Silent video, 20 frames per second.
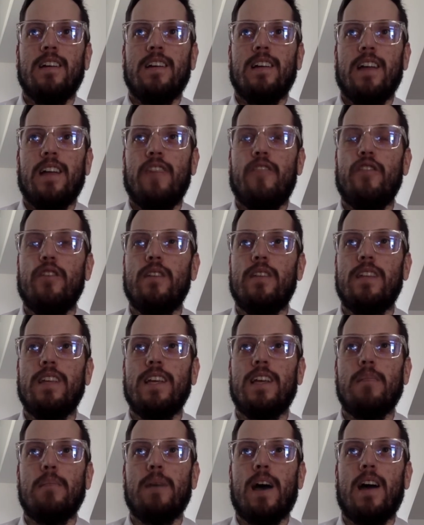If you
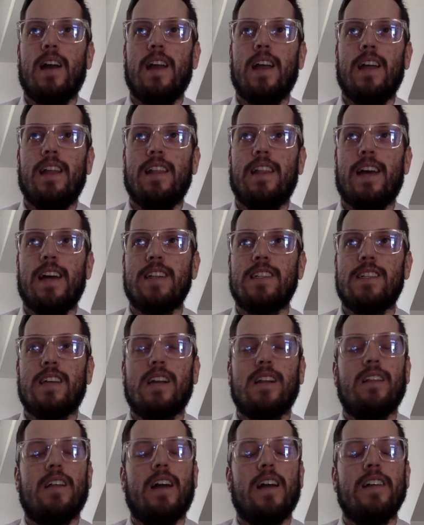think about it, that's not
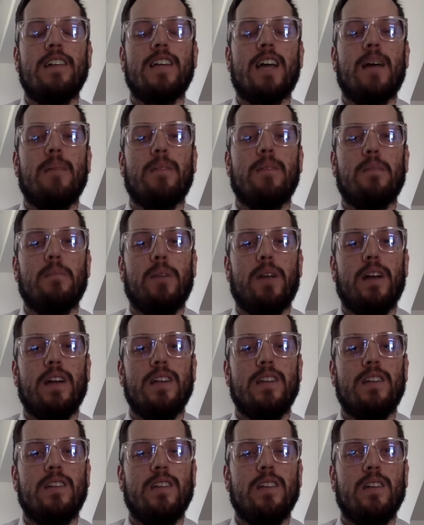a lot of time
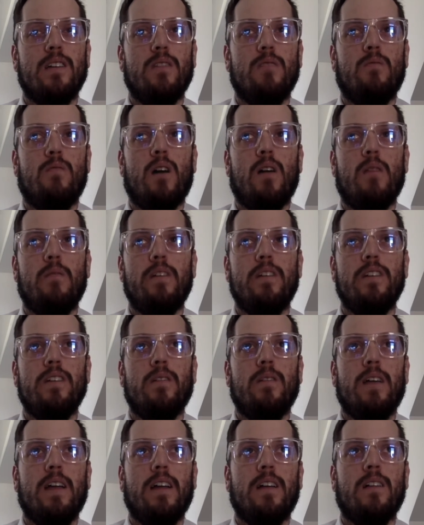compared to what we
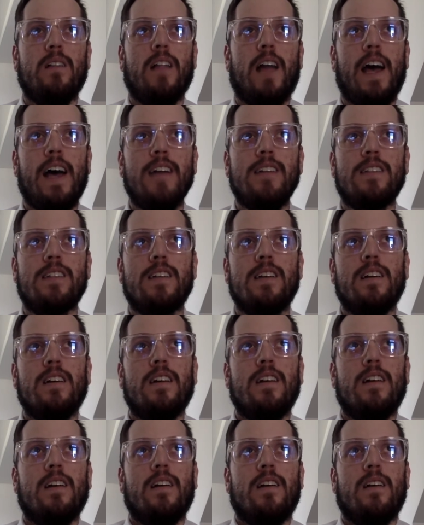do in class.
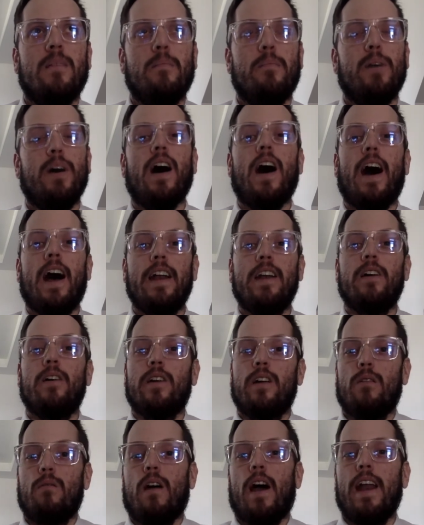But I know
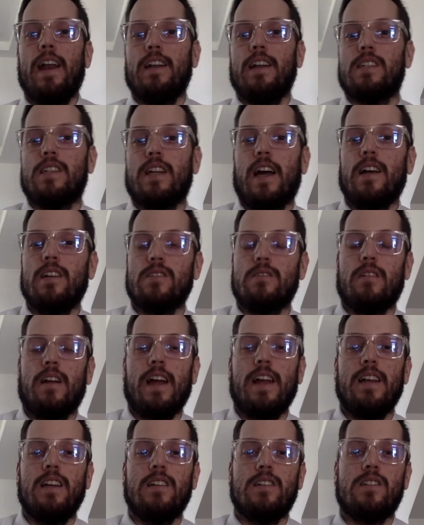your writing styles,
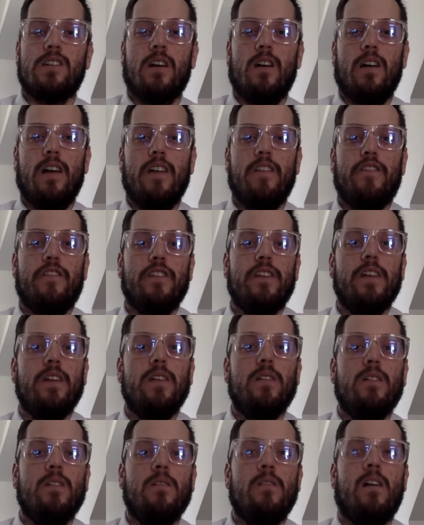right? So if
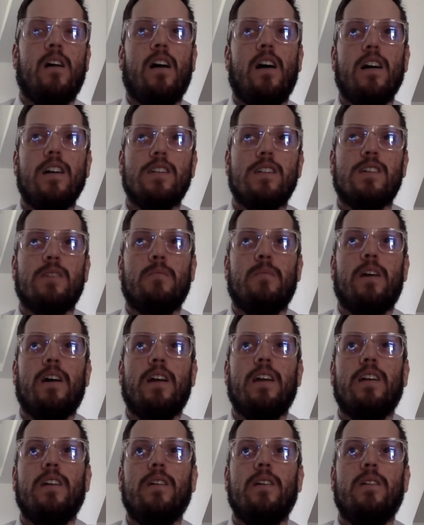you are
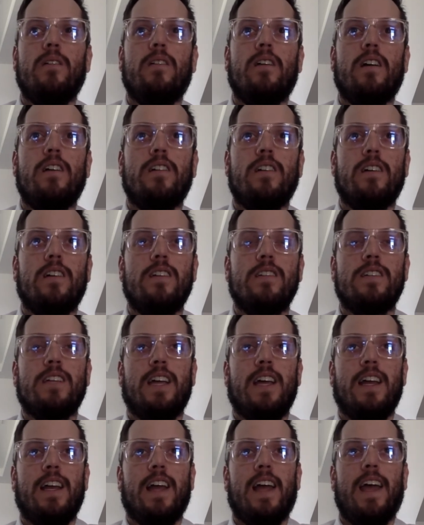someone who turns
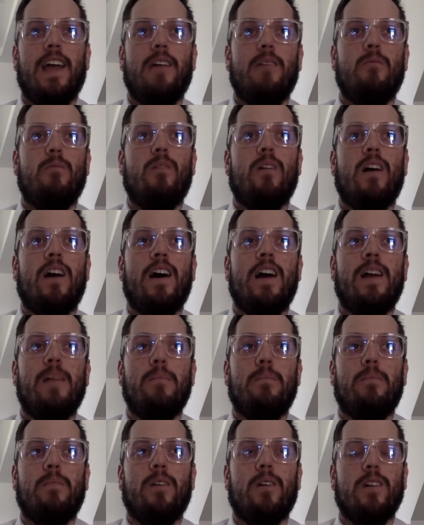in a
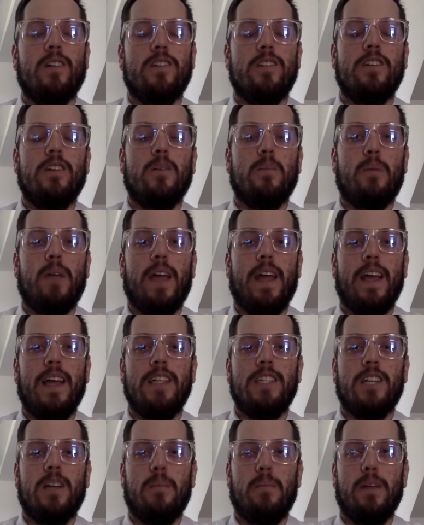1 or 2
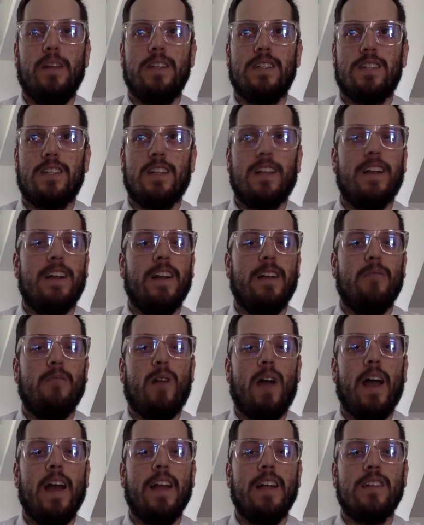page epistolary
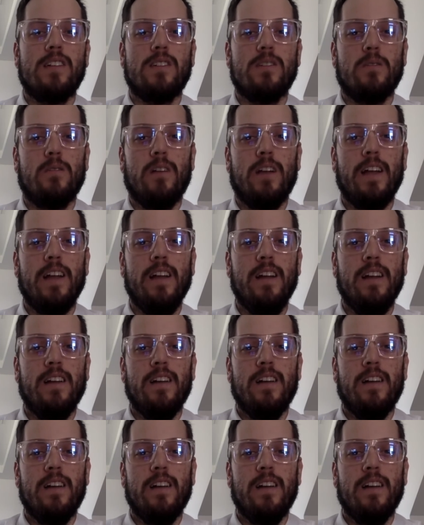writing story,